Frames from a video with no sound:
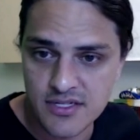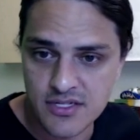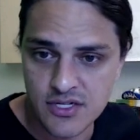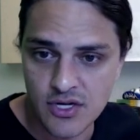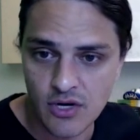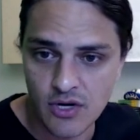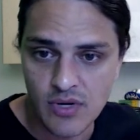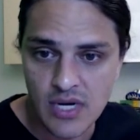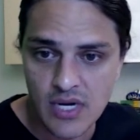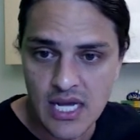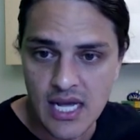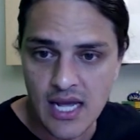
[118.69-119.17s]

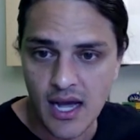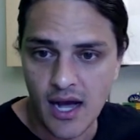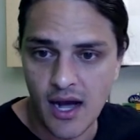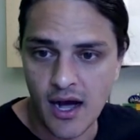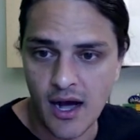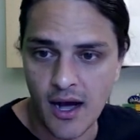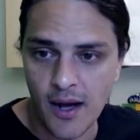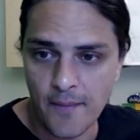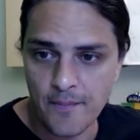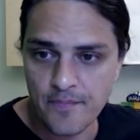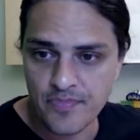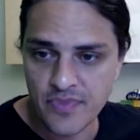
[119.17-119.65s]
So
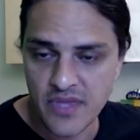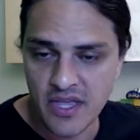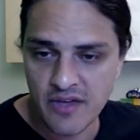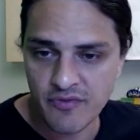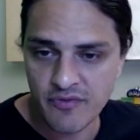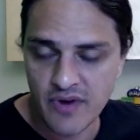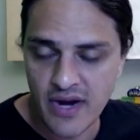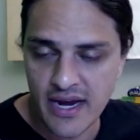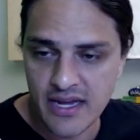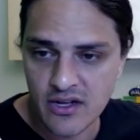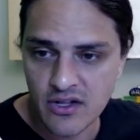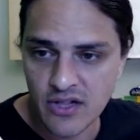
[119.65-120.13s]

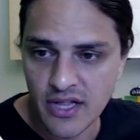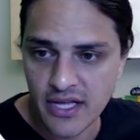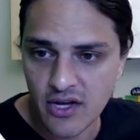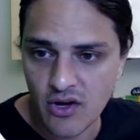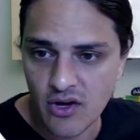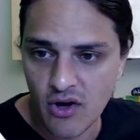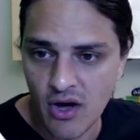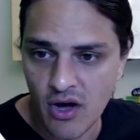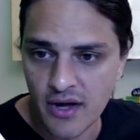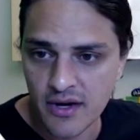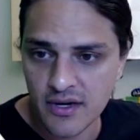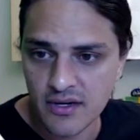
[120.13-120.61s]
if I
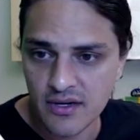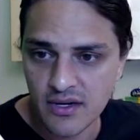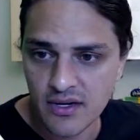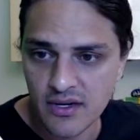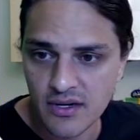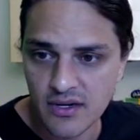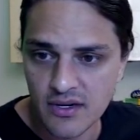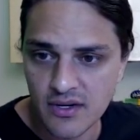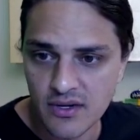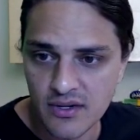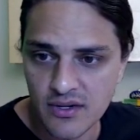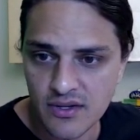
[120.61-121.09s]
click on
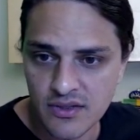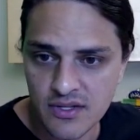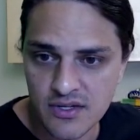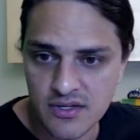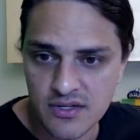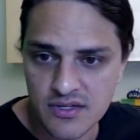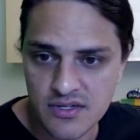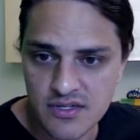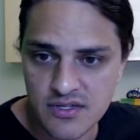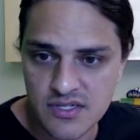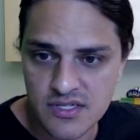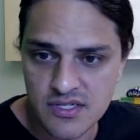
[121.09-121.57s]

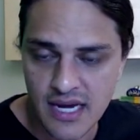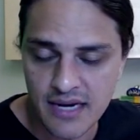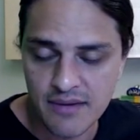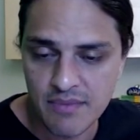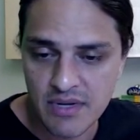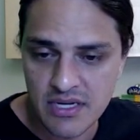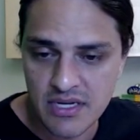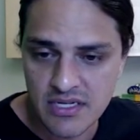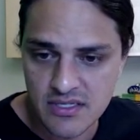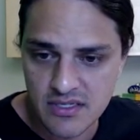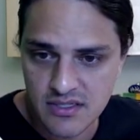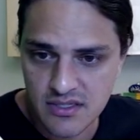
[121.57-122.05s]
the
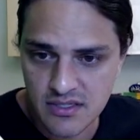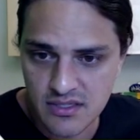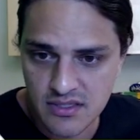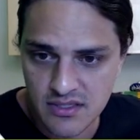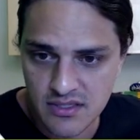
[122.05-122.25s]
segment